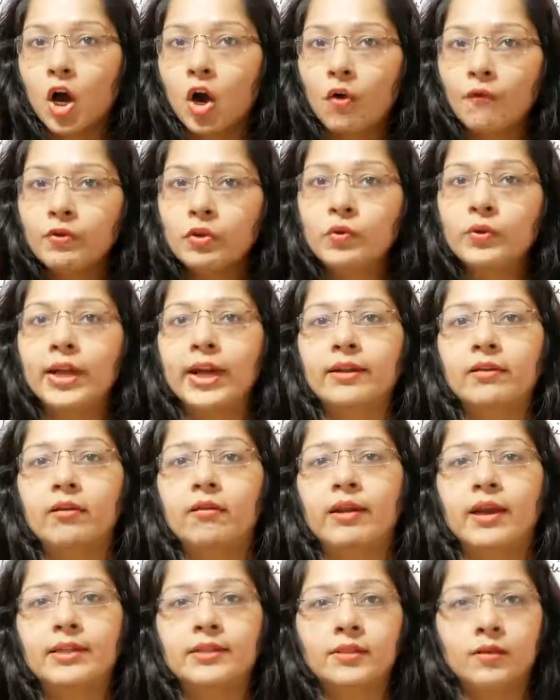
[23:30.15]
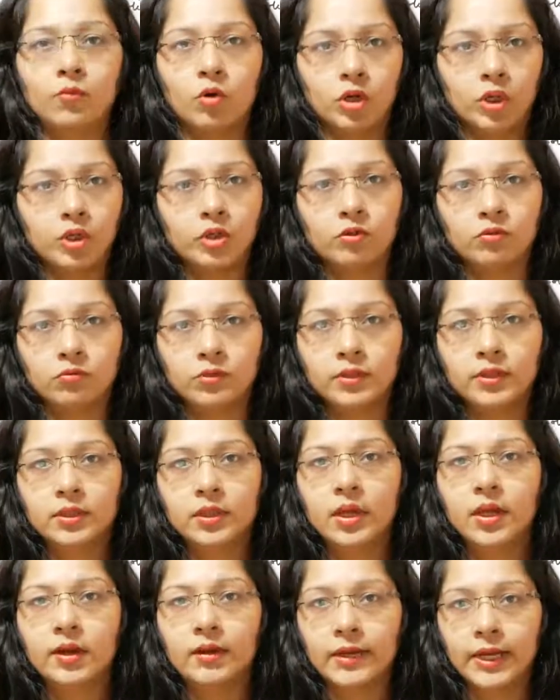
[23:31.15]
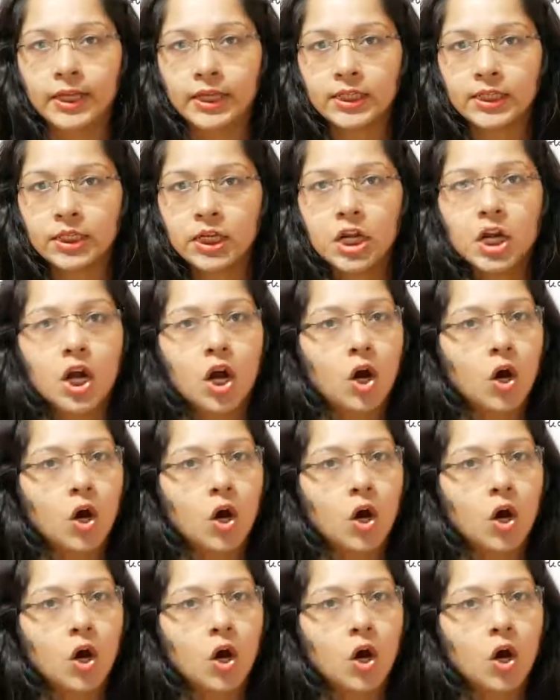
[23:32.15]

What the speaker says: how will you categorize the molecules, right?